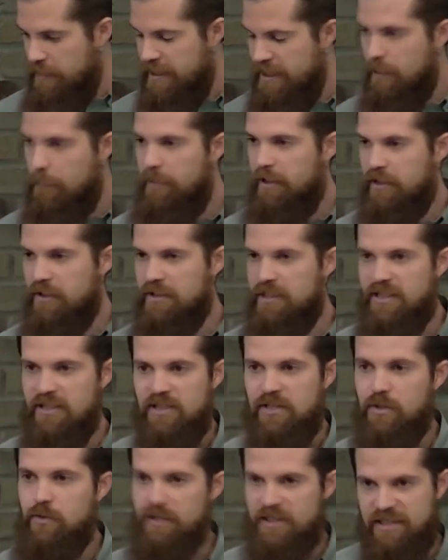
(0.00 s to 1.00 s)
inability
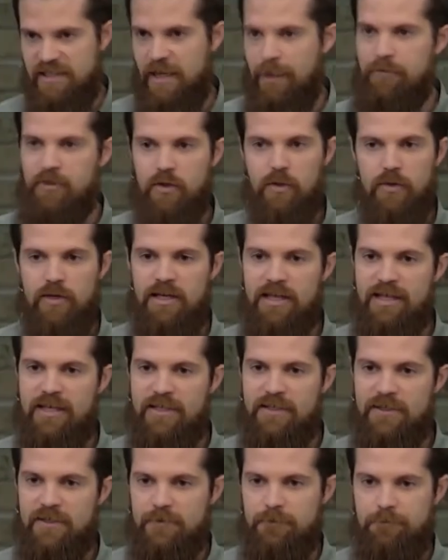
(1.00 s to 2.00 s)
to accept who he
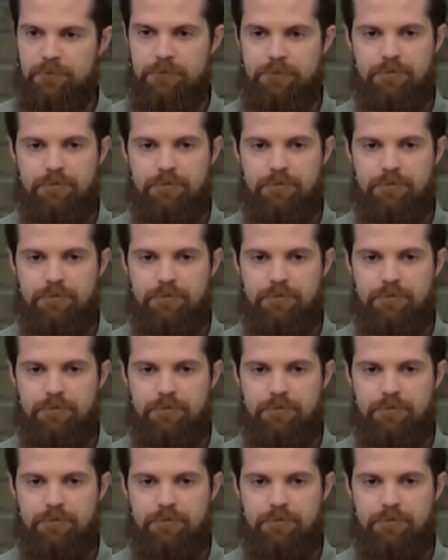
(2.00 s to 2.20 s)
is.